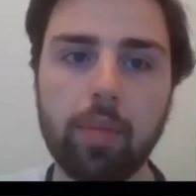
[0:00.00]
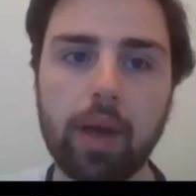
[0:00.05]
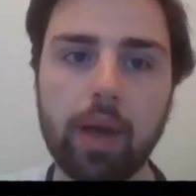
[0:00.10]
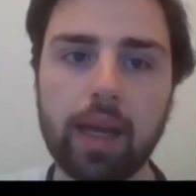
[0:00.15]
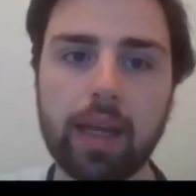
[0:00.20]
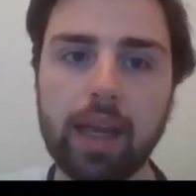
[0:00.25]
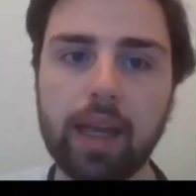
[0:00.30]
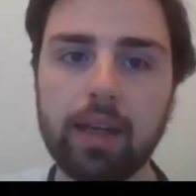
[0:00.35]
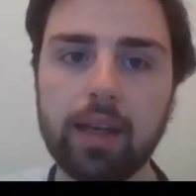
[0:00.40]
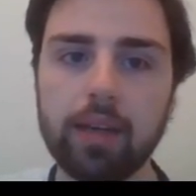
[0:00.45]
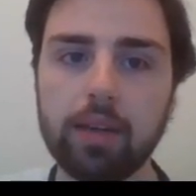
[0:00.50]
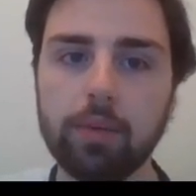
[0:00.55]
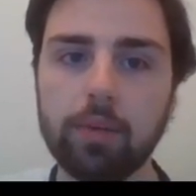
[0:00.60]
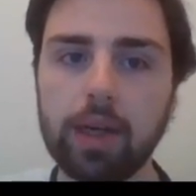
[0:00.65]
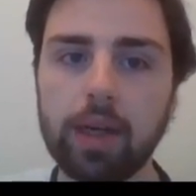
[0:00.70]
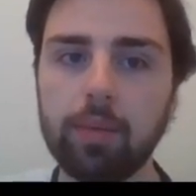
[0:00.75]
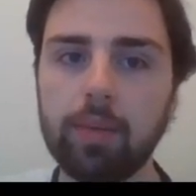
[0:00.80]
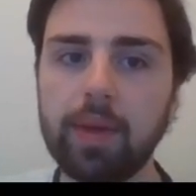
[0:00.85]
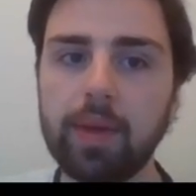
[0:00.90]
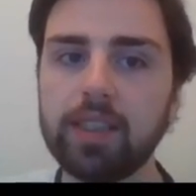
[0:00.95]
Again, when
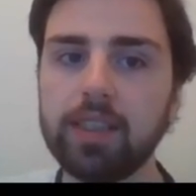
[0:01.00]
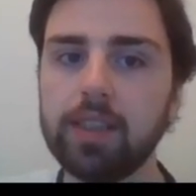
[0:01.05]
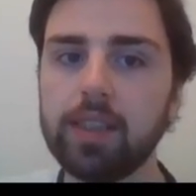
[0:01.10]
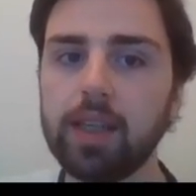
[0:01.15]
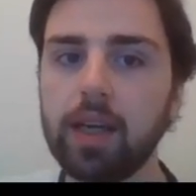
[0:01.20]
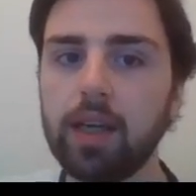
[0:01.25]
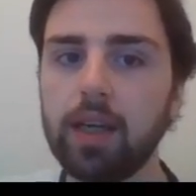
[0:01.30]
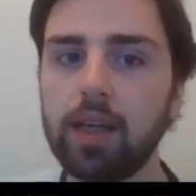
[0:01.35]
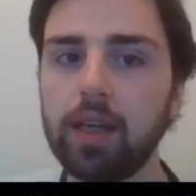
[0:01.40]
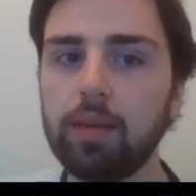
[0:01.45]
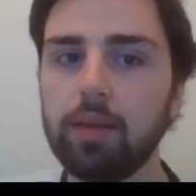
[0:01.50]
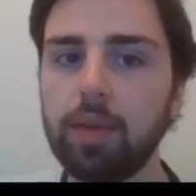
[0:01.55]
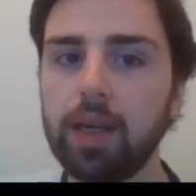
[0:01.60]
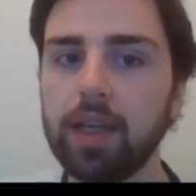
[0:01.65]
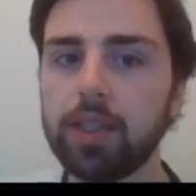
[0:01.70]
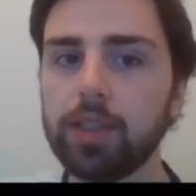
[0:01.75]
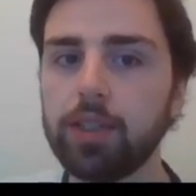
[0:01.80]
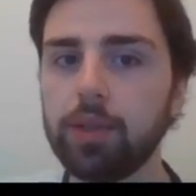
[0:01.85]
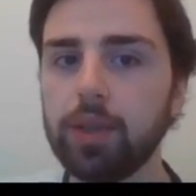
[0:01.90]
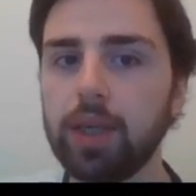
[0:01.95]
I mentioned earlier,
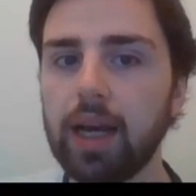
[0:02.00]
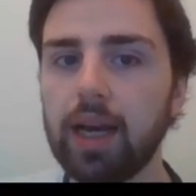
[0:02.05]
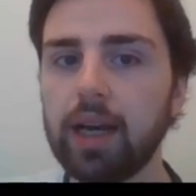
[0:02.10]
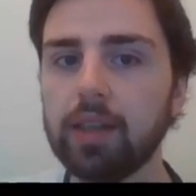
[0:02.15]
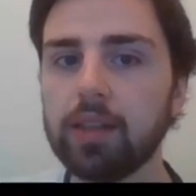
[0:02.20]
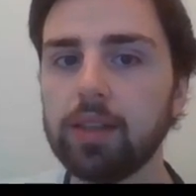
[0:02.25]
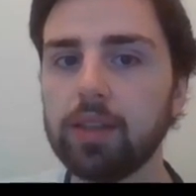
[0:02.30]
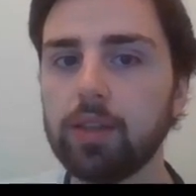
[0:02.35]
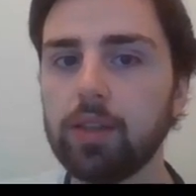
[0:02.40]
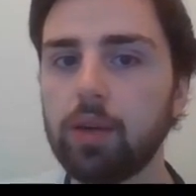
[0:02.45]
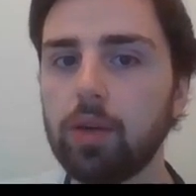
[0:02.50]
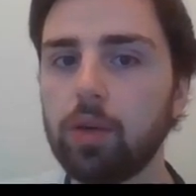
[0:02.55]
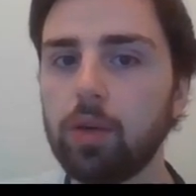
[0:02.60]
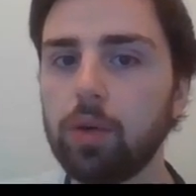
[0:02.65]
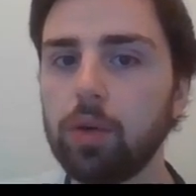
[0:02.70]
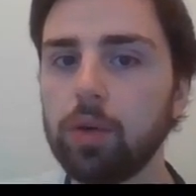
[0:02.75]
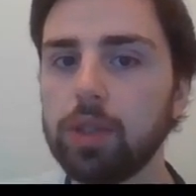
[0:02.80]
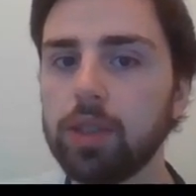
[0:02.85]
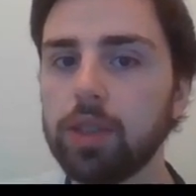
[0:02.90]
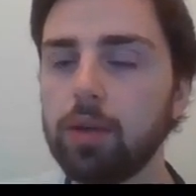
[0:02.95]
make sure your ads are not
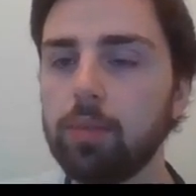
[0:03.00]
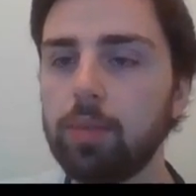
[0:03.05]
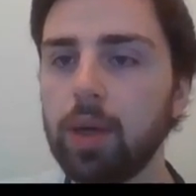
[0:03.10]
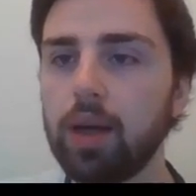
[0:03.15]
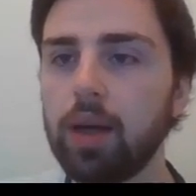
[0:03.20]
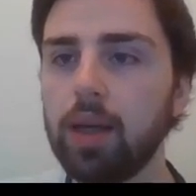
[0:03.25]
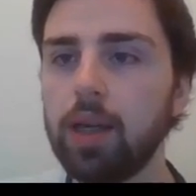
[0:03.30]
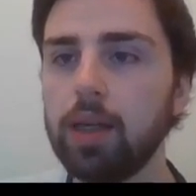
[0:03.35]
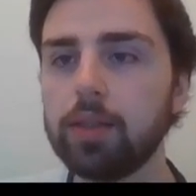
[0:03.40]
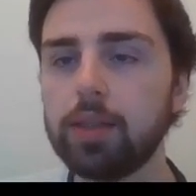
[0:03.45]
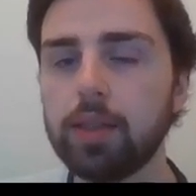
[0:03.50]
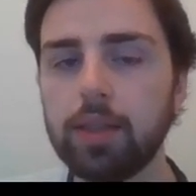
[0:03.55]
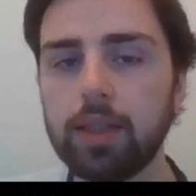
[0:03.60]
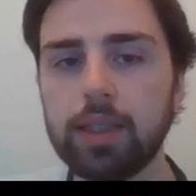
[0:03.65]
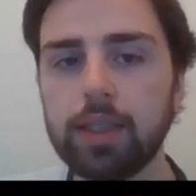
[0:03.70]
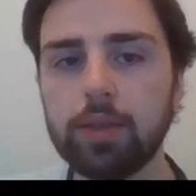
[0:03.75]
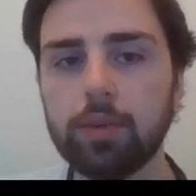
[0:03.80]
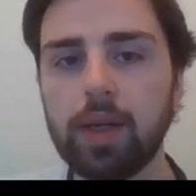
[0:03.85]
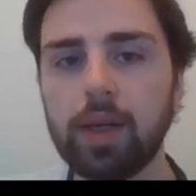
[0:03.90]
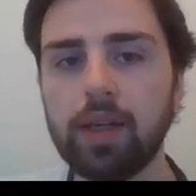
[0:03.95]
auto applying. So
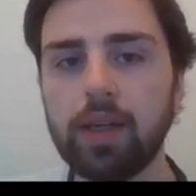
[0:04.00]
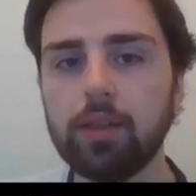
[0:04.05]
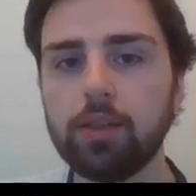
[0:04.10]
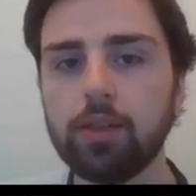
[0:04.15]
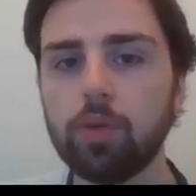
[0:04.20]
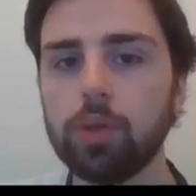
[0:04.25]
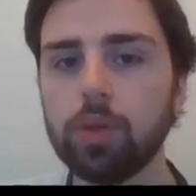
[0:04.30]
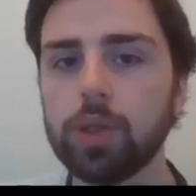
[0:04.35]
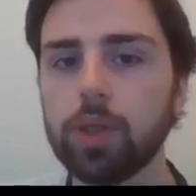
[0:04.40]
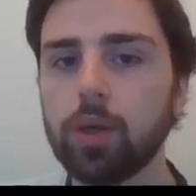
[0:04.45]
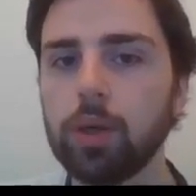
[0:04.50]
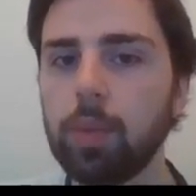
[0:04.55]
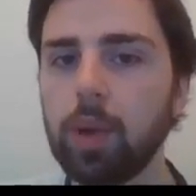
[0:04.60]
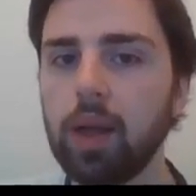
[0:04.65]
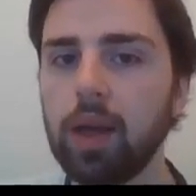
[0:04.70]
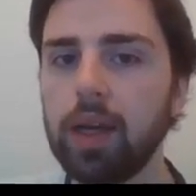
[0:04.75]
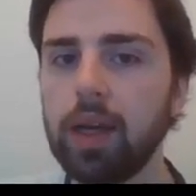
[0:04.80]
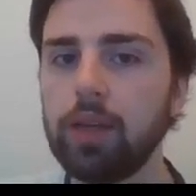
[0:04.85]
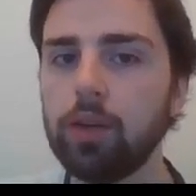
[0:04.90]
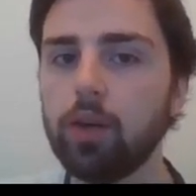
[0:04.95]
this is where it's auto
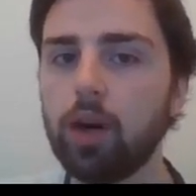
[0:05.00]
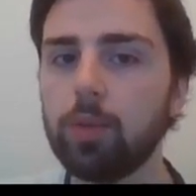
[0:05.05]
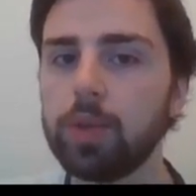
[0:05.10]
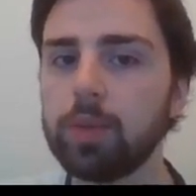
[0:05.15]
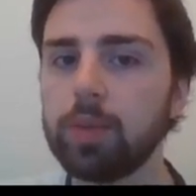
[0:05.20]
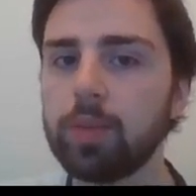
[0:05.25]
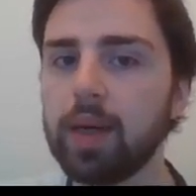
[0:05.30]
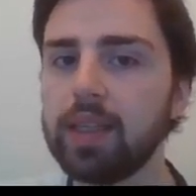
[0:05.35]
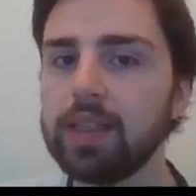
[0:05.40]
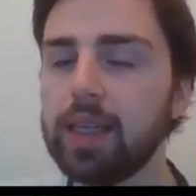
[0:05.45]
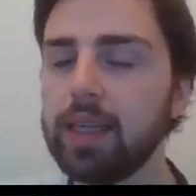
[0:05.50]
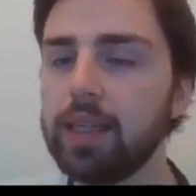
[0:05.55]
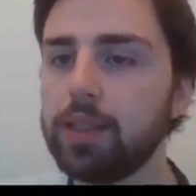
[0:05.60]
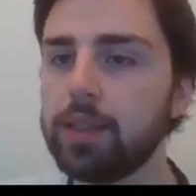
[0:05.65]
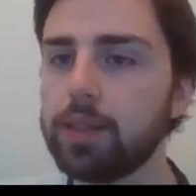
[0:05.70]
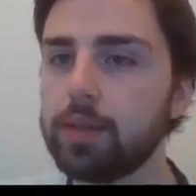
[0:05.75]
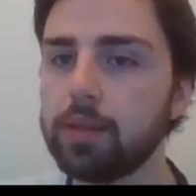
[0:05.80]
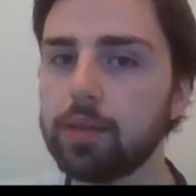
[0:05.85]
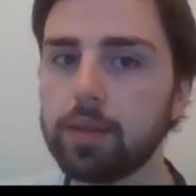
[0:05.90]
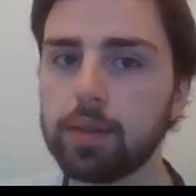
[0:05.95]
applying your
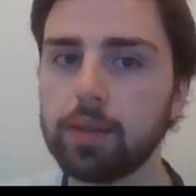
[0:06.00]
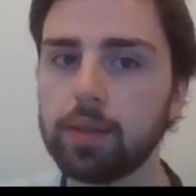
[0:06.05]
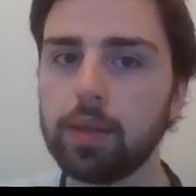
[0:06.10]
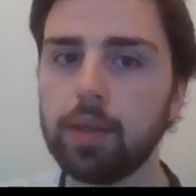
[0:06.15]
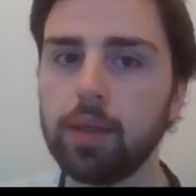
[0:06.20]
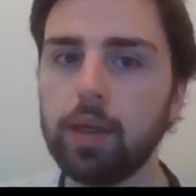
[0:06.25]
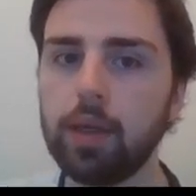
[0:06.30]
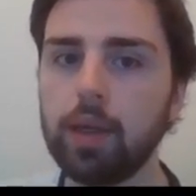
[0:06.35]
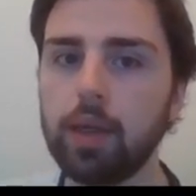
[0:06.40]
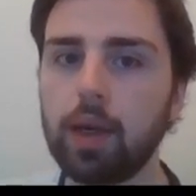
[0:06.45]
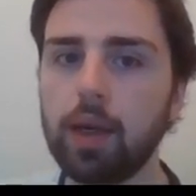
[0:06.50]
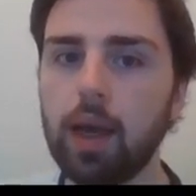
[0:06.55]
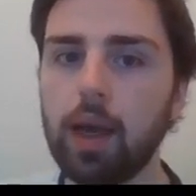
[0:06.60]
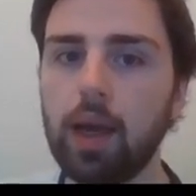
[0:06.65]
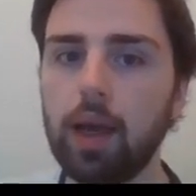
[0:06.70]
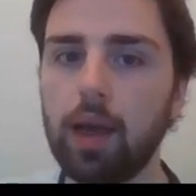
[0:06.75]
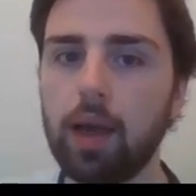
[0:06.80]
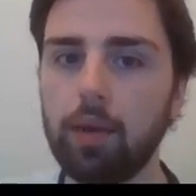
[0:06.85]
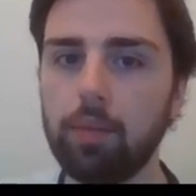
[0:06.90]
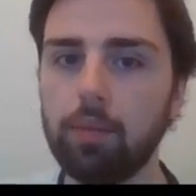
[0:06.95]
optimizations.
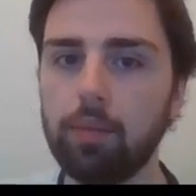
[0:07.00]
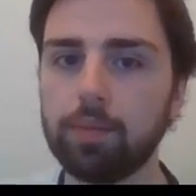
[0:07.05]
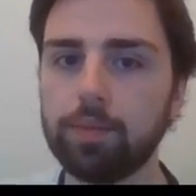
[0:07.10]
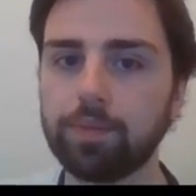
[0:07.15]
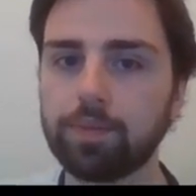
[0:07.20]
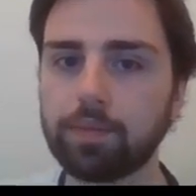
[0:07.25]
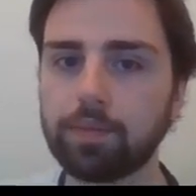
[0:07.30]
Them